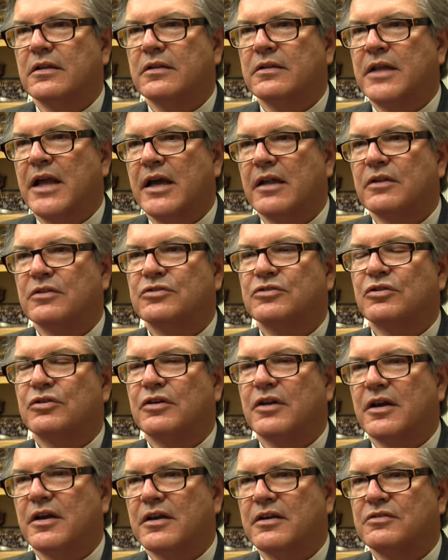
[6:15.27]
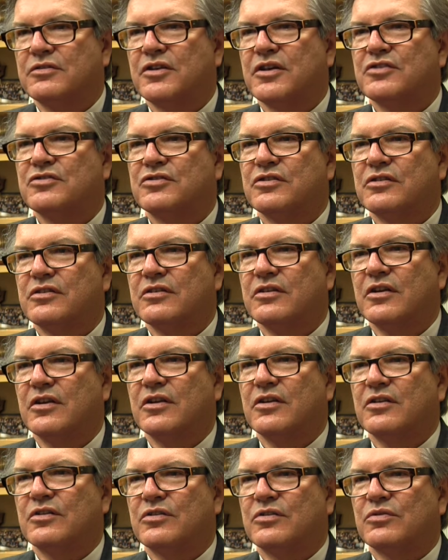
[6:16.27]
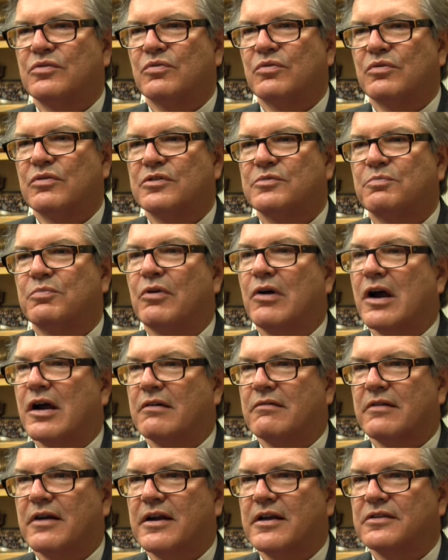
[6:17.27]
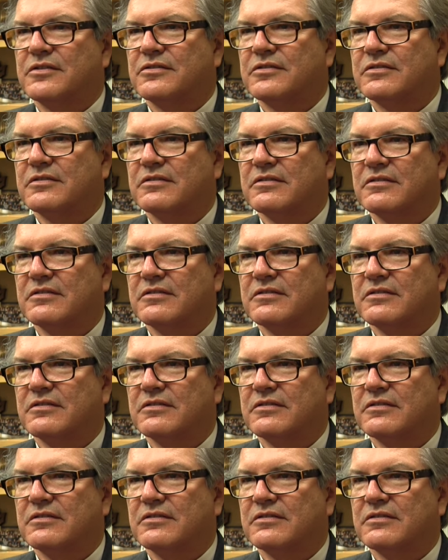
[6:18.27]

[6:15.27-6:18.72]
now let's turn our attention towards progress,